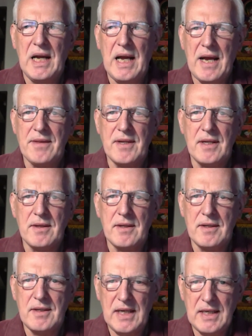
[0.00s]
and then the
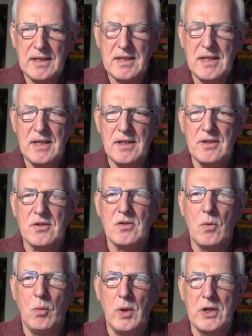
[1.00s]
deities
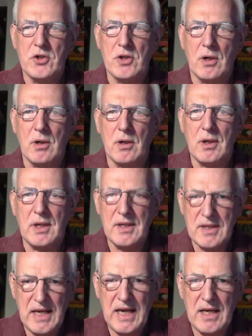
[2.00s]
which are
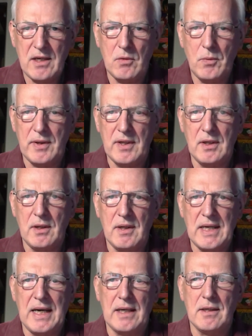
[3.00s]
contained within
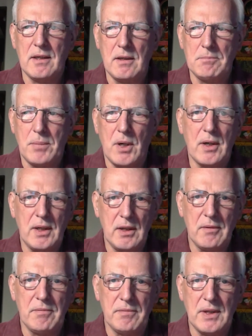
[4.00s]
that body
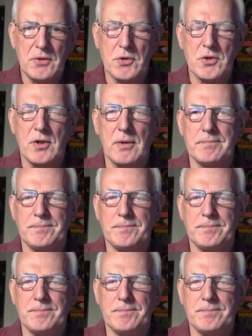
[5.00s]
of literature.